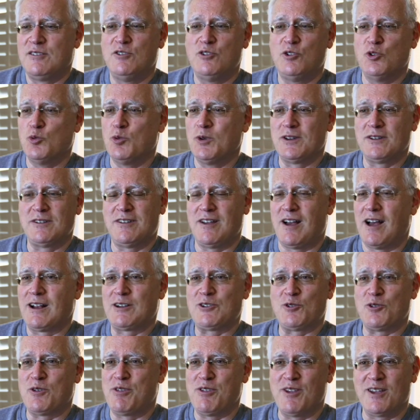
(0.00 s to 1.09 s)
doing
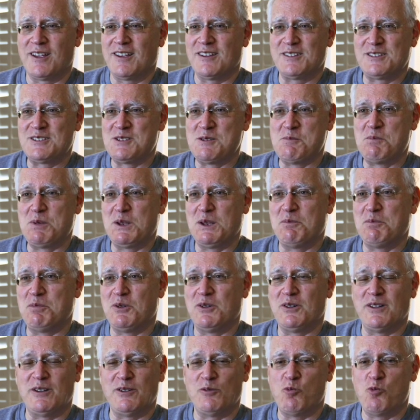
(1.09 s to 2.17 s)
doctor things to
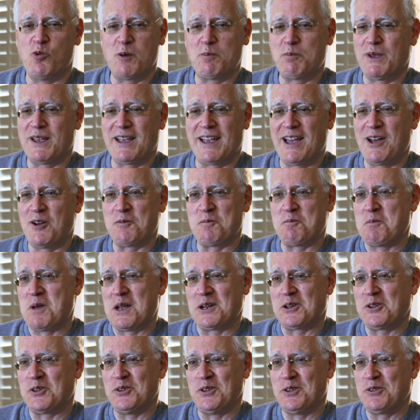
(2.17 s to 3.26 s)
people and whipping out
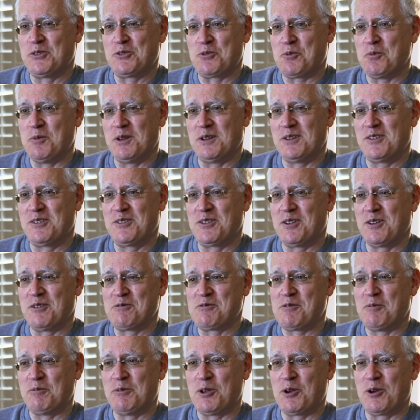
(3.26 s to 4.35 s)
medical instruments
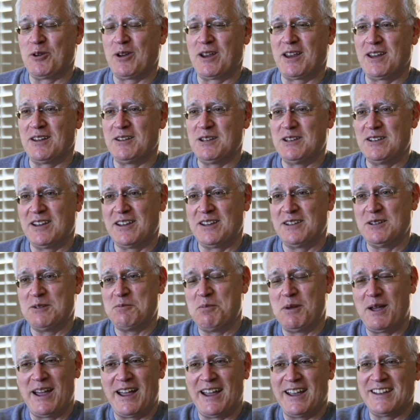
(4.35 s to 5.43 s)
from their handy-dandy
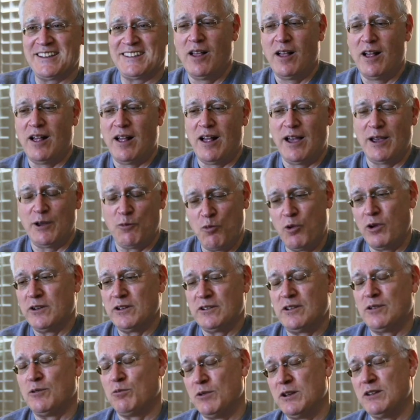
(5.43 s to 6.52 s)
bag. I
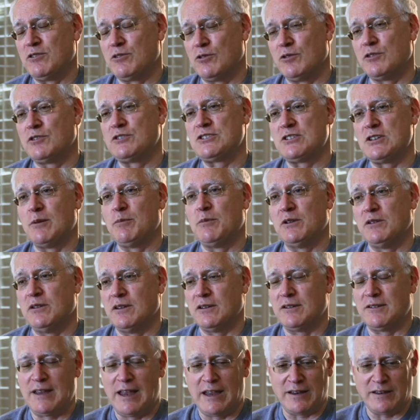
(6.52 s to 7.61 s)
wanted to research some of
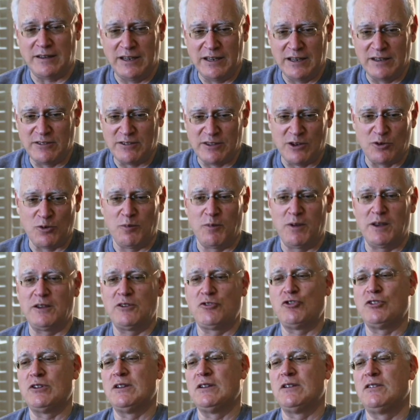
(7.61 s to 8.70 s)
the techniques that are
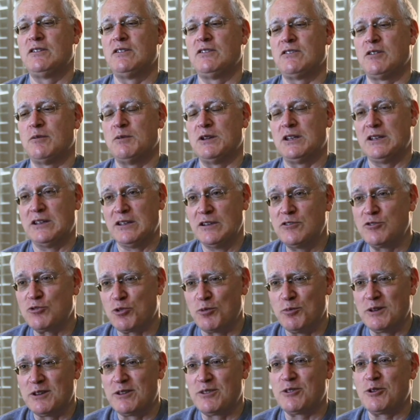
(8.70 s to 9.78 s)
mentioned, some of the
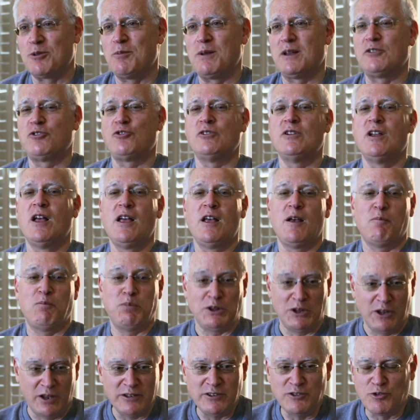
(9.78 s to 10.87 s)
instruments that are mentioned,
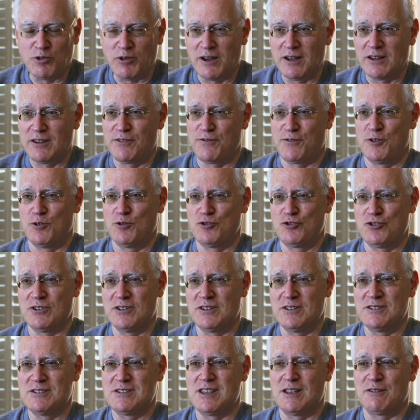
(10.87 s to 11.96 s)
blood
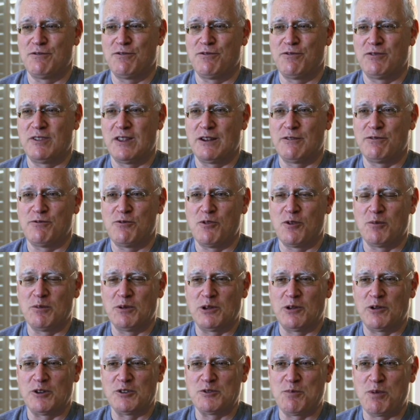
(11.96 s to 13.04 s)
transfusions that form a
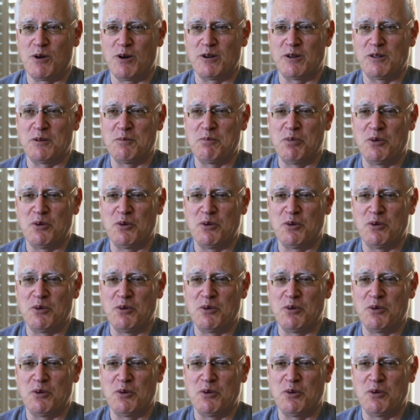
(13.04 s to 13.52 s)
large part of the